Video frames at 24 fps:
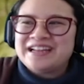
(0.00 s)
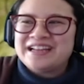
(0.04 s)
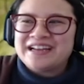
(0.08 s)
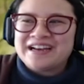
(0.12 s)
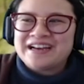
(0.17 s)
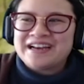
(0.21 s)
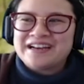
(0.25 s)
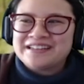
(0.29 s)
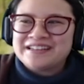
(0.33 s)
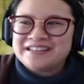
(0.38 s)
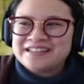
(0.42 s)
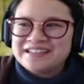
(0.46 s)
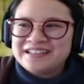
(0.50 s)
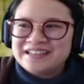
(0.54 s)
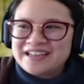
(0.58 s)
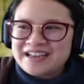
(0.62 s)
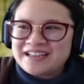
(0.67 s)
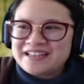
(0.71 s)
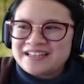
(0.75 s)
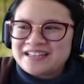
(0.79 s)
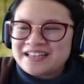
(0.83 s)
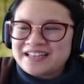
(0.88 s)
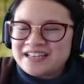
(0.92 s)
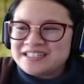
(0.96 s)
yeah,
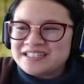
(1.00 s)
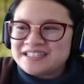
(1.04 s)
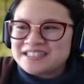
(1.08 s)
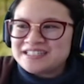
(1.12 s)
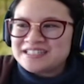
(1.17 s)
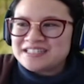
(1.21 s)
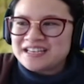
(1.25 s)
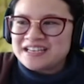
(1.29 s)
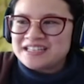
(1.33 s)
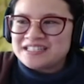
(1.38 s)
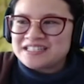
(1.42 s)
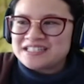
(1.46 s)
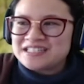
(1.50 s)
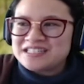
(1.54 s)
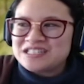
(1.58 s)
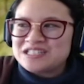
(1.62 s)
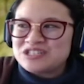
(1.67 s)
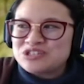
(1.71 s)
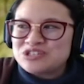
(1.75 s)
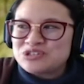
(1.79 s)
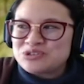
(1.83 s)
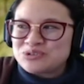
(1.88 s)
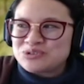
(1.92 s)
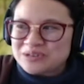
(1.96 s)
it's
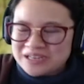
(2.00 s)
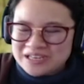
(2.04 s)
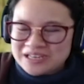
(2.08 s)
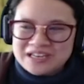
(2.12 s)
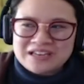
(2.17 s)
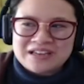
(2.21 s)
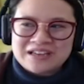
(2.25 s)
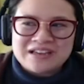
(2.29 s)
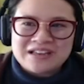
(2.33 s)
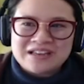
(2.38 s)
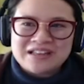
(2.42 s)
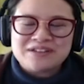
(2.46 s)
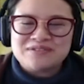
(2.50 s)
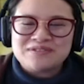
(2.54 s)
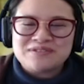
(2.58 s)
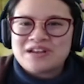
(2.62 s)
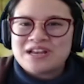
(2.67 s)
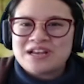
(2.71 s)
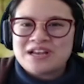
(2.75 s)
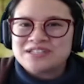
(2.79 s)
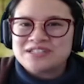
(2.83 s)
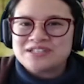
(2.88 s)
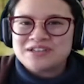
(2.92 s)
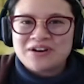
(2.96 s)
tricky and
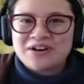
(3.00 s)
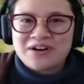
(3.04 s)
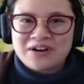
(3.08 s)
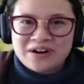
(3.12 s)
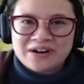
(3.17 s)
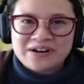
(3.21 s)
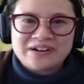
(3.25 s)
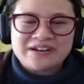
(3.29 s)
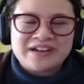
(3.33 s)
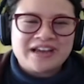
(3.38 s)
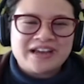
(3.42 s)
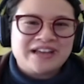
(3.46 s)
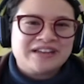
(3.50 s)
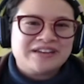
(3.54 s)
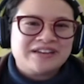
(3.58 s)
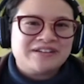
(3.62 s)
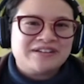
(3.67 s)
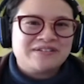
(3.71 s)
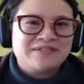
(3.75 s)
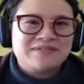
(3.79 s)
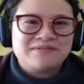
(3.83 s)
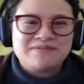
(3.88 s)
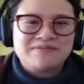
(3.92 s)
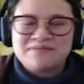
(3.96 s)
it's hard, and
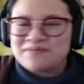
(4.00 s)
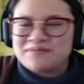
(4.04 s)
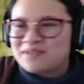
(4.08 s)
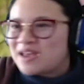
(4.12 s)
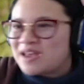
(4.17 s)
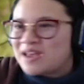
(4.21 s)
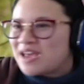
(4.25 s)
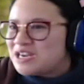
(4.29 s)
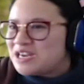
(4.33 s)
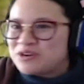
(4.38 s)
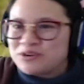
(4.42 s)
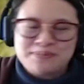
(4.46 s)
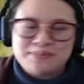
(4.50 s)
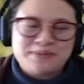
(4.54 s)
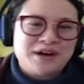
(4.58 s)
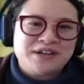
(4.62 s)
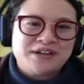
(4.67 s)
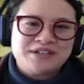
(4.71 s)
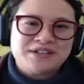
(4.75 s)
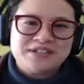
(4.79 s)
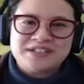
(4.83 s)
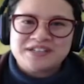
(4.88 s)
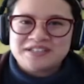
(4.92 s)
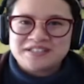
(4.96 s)
any group
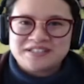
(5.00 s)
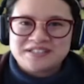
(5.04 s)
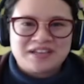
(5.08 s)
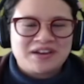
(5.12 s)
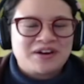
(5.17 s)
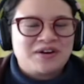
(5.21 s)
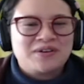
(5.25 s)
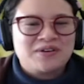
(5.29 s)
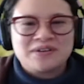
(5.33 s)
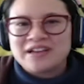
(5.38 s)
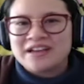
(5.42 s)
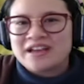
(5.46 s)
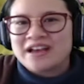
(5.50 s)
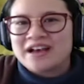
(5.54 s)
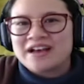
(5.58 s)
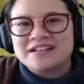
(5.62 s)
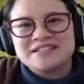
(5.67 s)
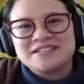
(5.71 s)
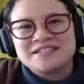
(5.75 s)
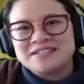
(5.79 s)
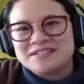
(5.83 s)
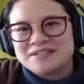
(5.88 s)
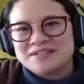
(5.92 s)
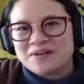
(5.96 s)
project is like herding
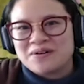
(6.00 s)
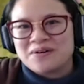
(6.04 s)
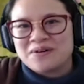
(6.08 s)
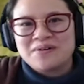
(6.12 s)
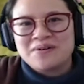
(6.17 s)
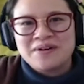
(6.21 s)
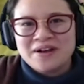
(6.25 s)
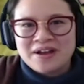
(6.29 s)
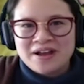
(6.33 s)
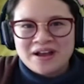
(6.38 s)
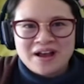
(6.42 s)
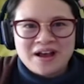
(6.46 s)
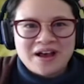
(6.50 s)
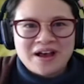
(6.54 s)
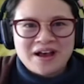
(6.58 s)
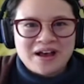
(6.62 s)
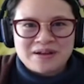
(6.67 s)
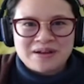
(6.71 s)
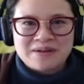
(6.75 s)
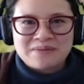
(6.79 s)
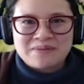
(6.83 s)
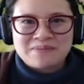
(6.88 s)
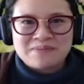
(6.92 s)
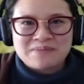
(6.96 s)
cats. So
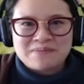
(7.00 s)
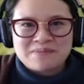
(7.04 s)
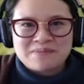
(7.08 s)
I'm